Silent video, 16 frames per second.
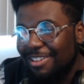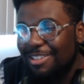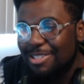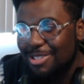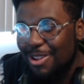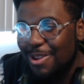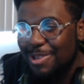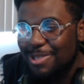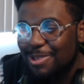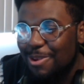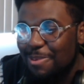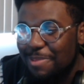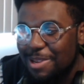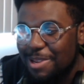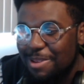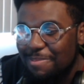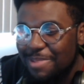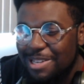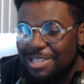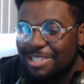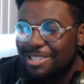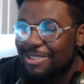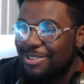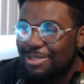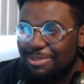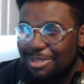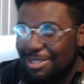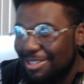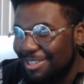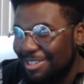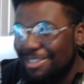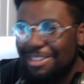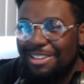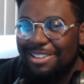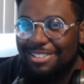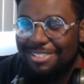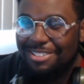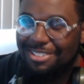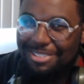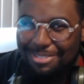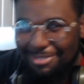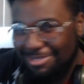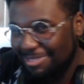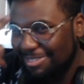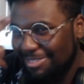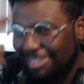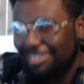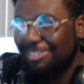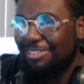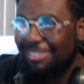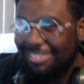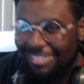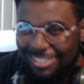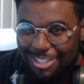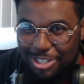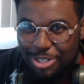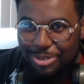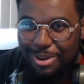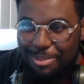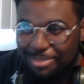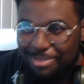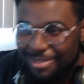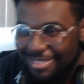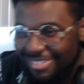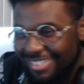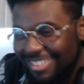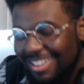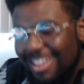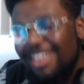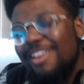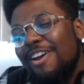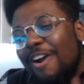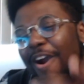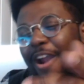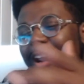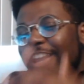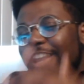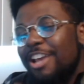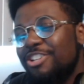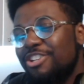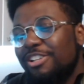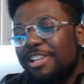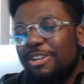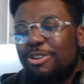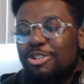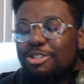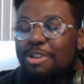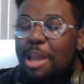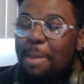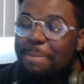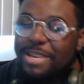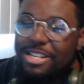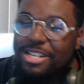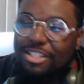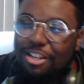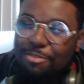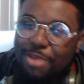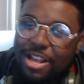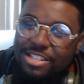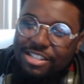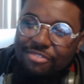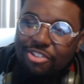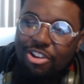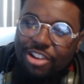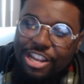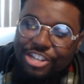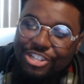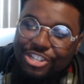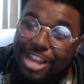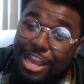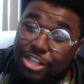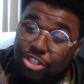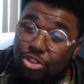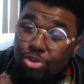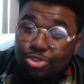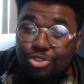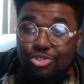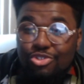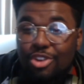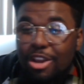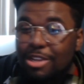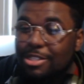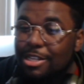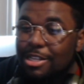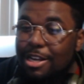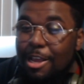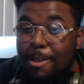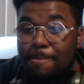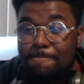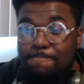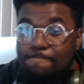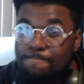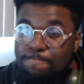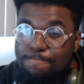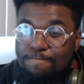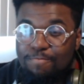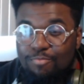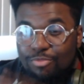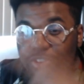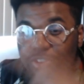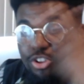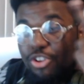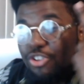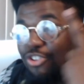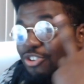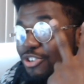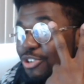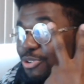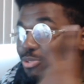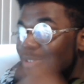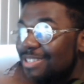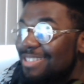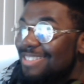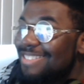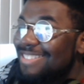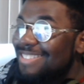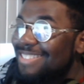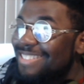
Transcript: Niggas thought he was gonna make a mini series. What the heck, nigga? He's tripping. All right, catch y'all later. Go to that peace, love, positive, and all that jazz. Don't do drugs, and deuces.